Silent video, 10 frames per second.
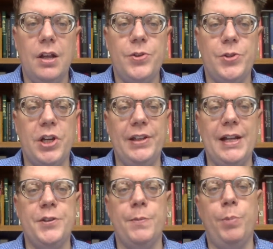
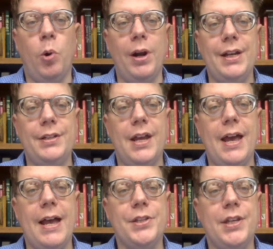Tertullian is important
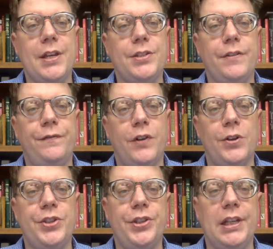as he is the
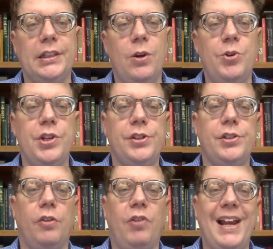first theologian
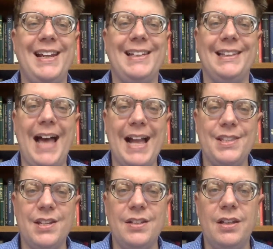to write in
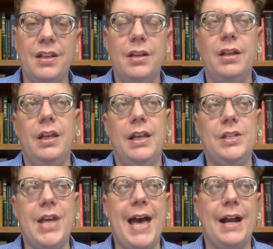Latin. He's
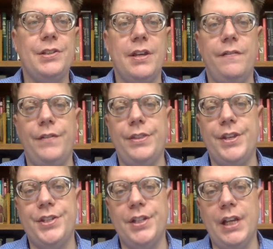active in the
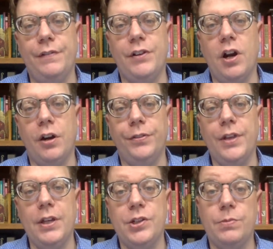city of
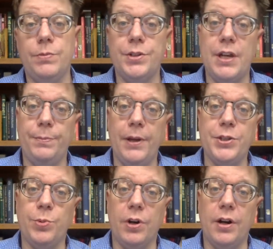Carthage, the same
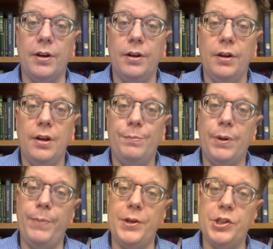place where
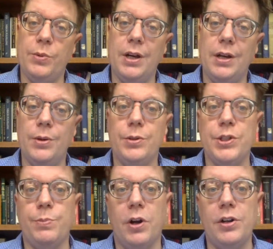Perpetua was
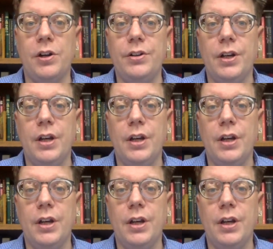martyred.